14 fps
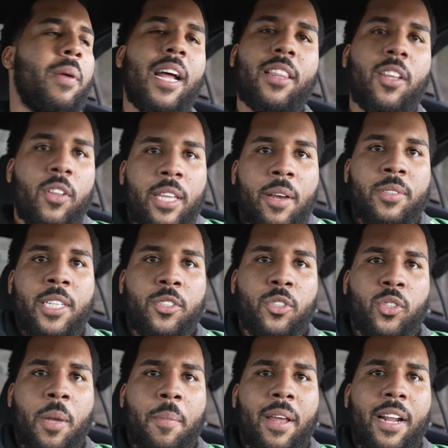But I thought that was
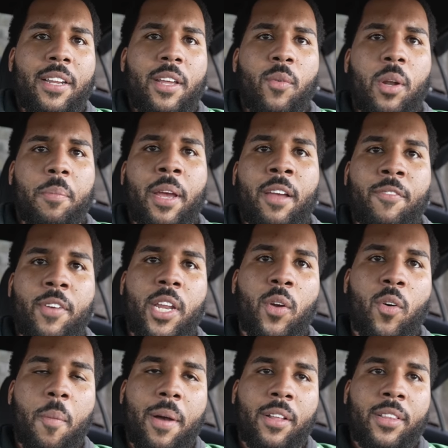interesting, man. I did want to make a
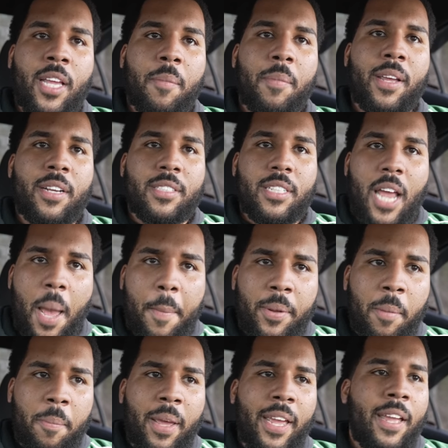video about that because it happened
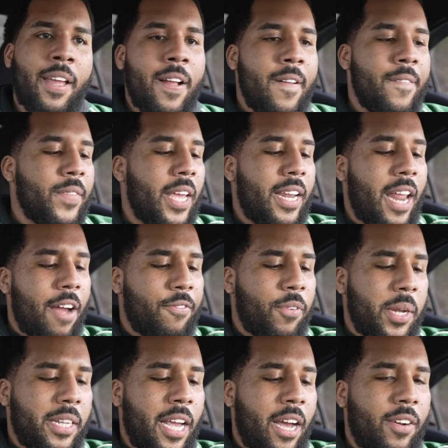to me, and I
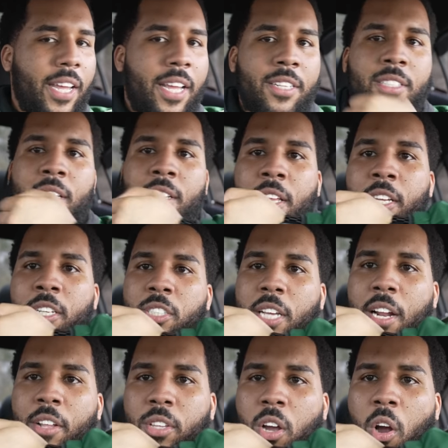freaked out instantly.
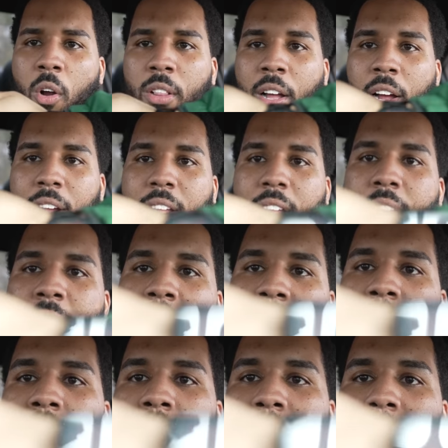Shout out the car lock.
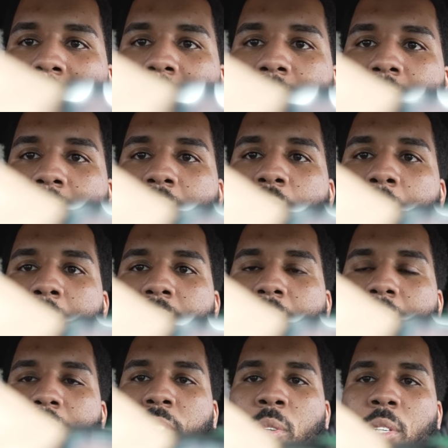You know what I'm
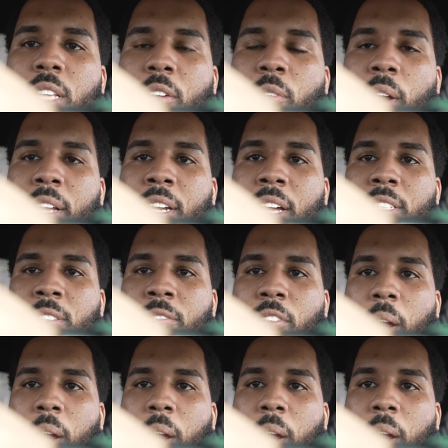saying? As soon as they recognize some